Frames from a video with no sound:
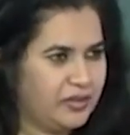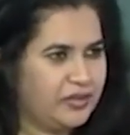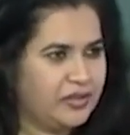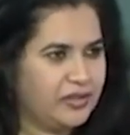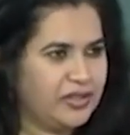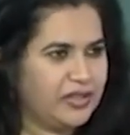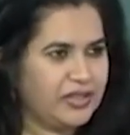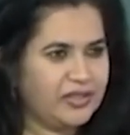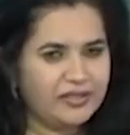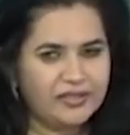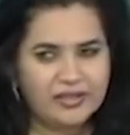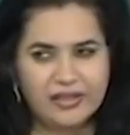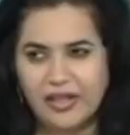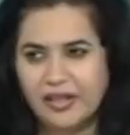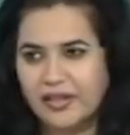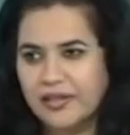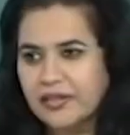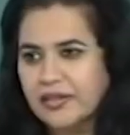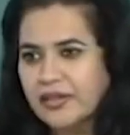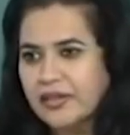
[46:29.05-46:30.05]
in the next
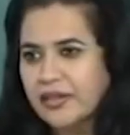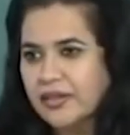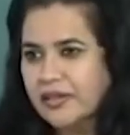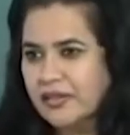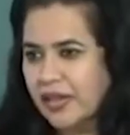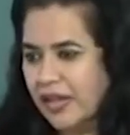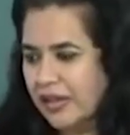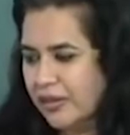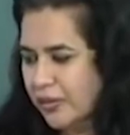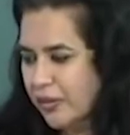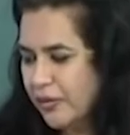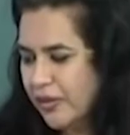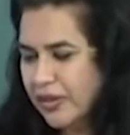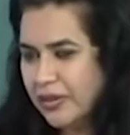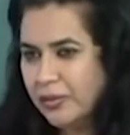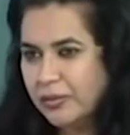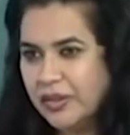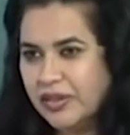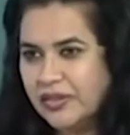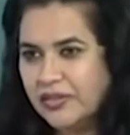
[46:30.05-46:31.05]
class. Thank you
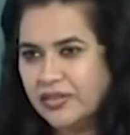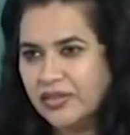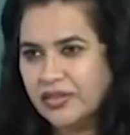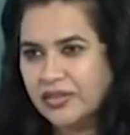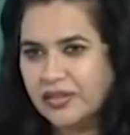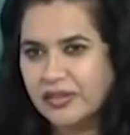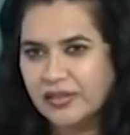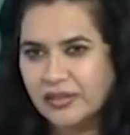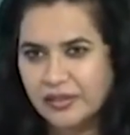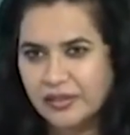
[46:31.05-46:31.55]
very much.